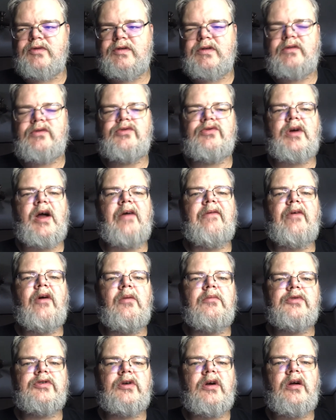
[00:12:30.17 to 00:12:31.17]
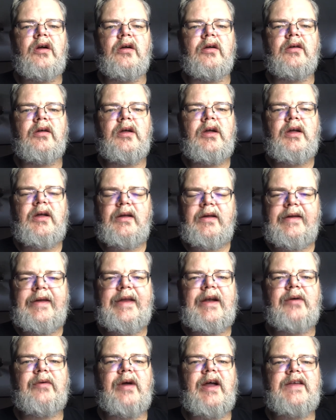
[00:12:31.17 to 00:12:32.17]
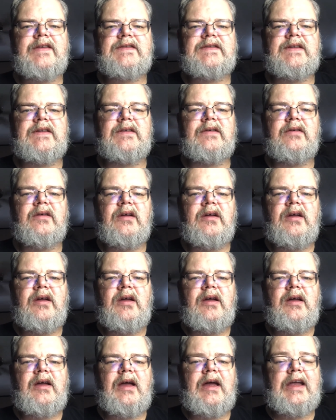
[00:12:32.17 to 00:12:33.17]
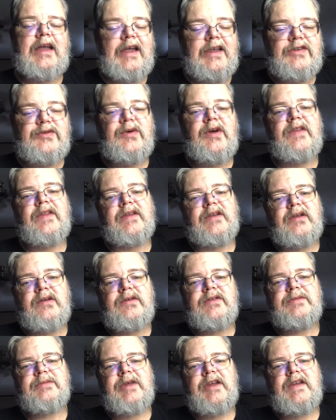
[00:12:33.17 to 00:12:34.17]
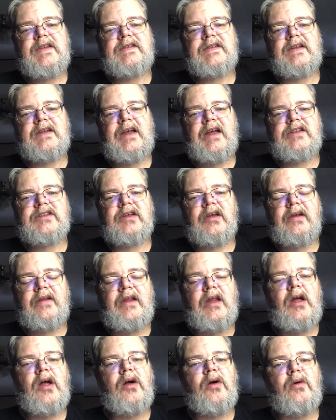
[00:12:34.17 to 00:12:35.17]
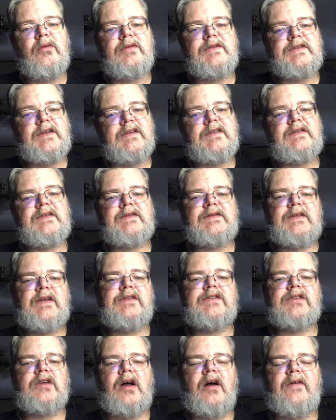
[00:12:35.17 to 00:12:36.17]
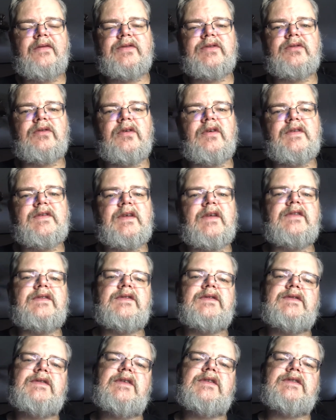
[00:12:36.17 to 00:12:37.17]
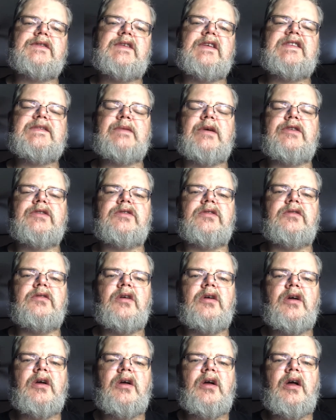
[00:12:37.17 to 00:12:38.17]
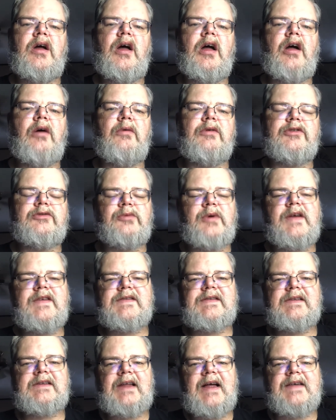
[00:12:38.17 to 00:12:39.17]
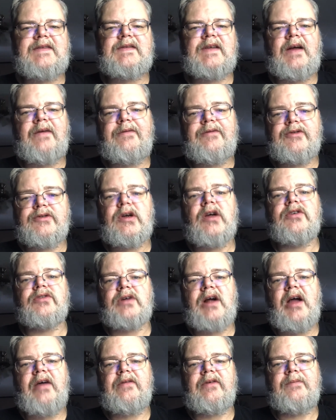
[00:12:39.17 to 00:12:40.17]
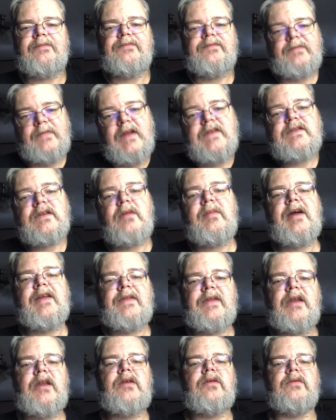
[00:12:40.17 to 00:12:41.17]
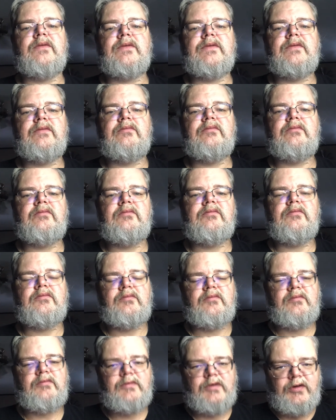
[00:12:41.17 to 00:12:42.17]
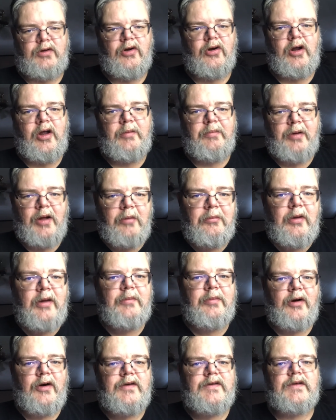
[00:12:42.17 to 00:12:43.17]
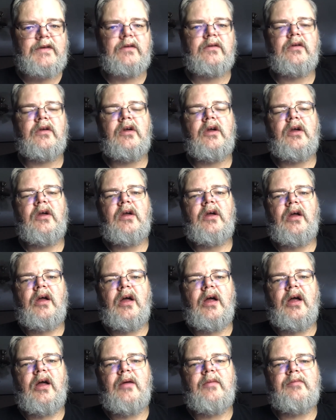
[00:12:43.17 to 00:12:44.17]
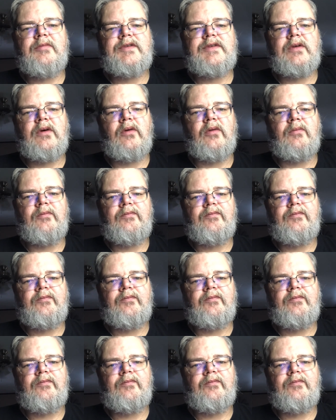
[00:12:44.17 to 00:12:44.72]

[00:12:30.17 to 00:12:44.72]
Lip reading: drive home drunk, get arrested, and guess what? The news media is going to catch on to that. Oh, such and such officer or such and such dispatcher was arrested last night for drunk driving. That's going to make the news. You're a public person. So